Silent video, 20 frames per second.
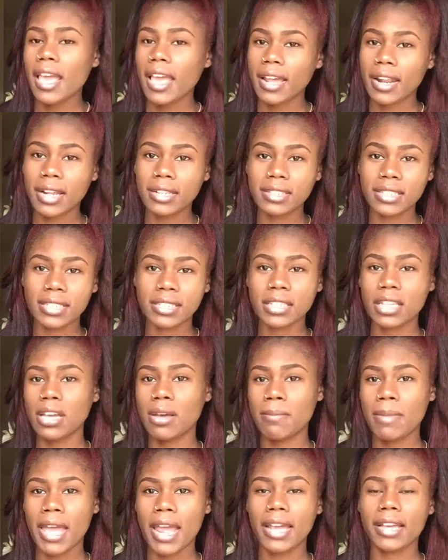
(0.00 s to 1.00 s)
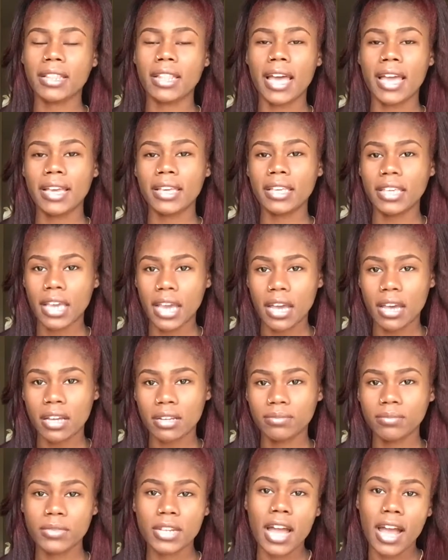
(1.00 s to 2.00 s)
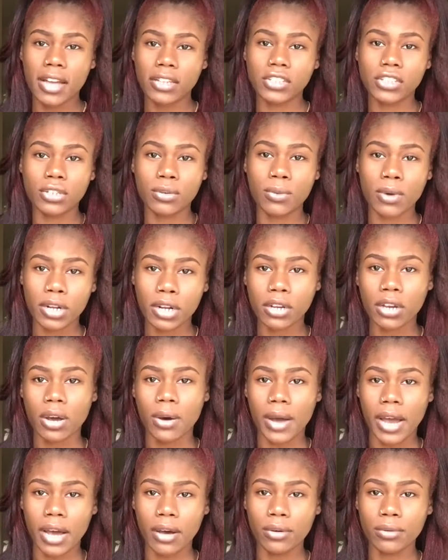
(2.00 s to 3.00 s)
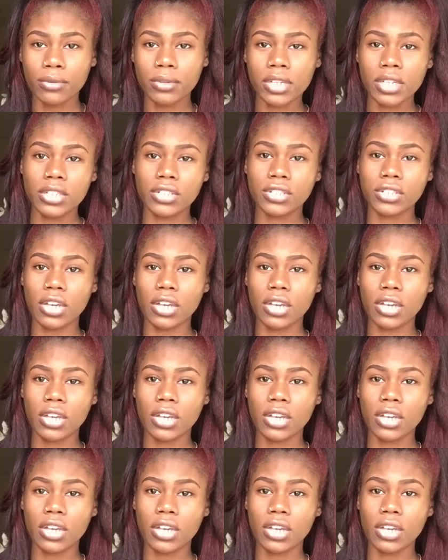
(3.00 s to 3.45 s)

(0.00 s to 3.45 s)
And I texted him back like, yeah, I still wanna go out.